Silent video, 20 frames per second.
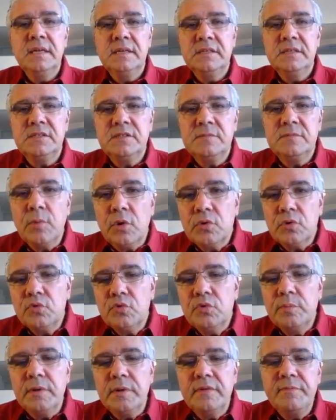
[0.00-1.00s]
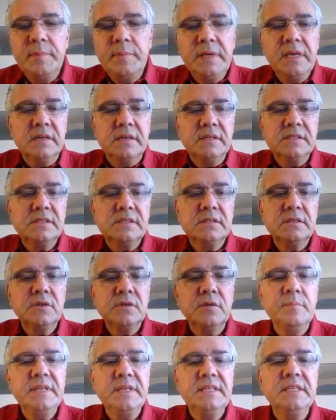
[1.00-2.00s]
The small group of peers
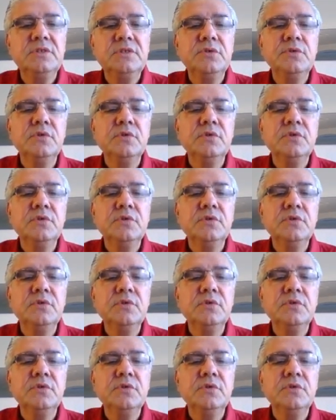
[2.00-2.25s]
committed to